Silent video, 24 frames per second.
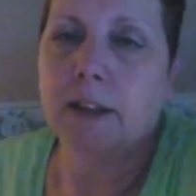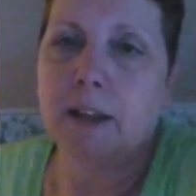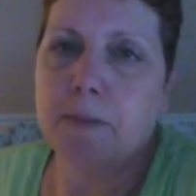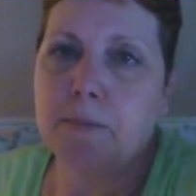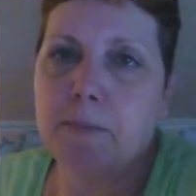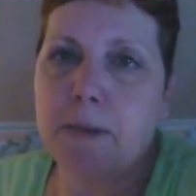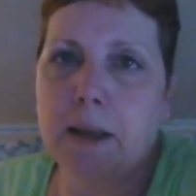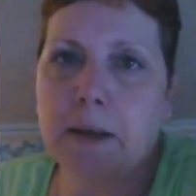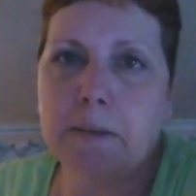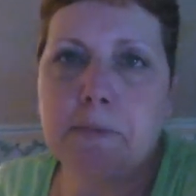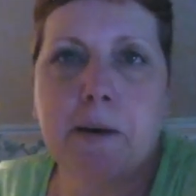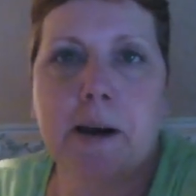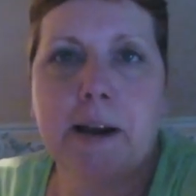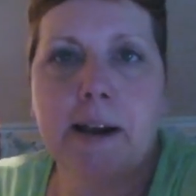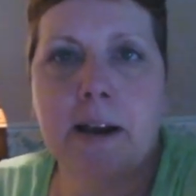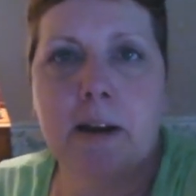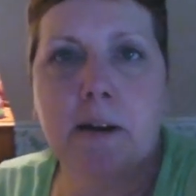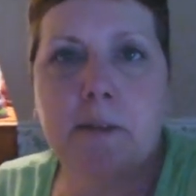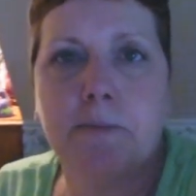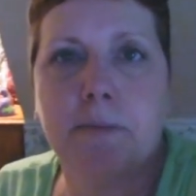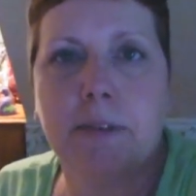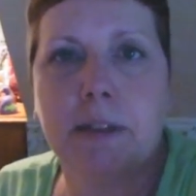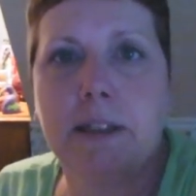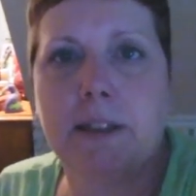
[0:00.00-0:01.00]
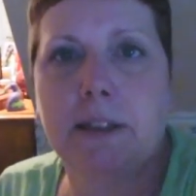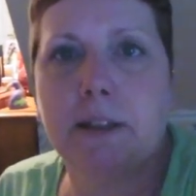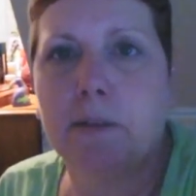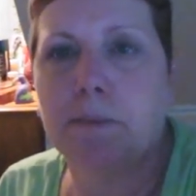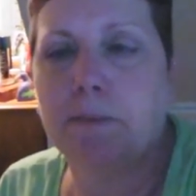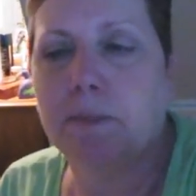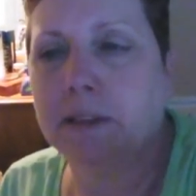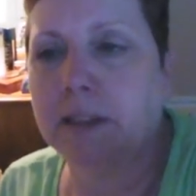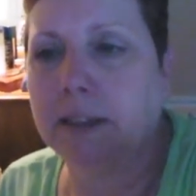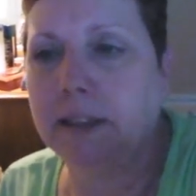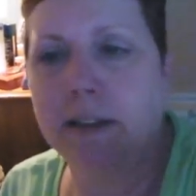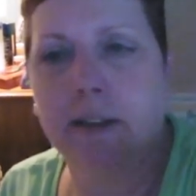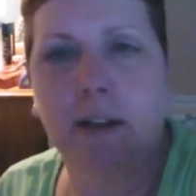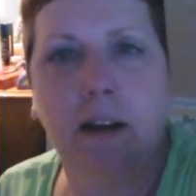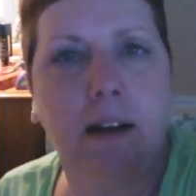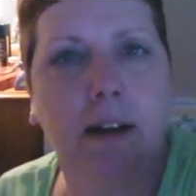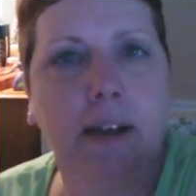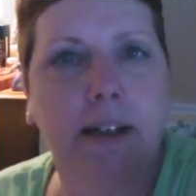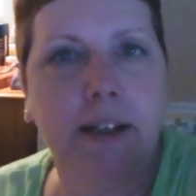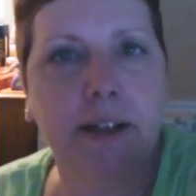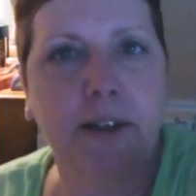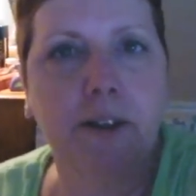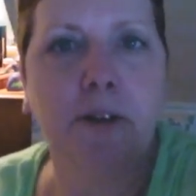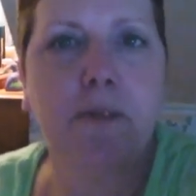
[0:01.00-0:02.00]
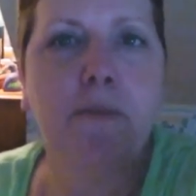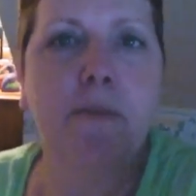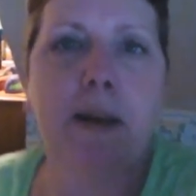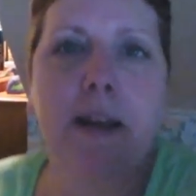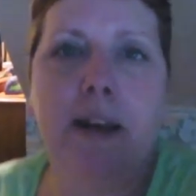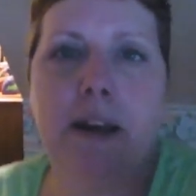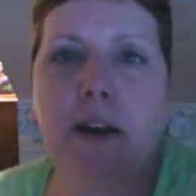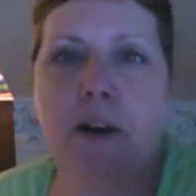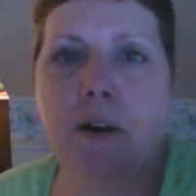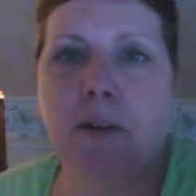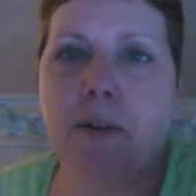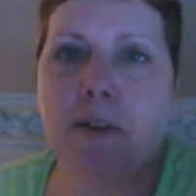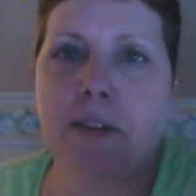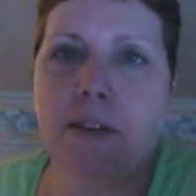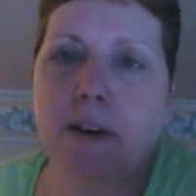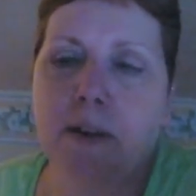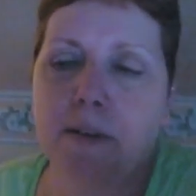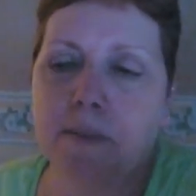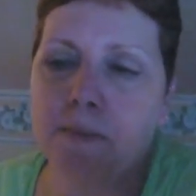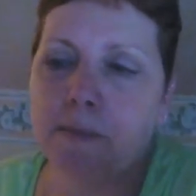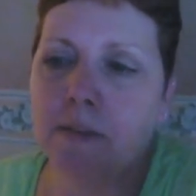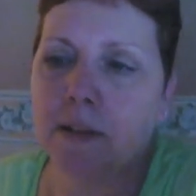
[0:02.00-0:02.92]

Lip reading: made by Humpty Dumpty. Colleen, you may know them.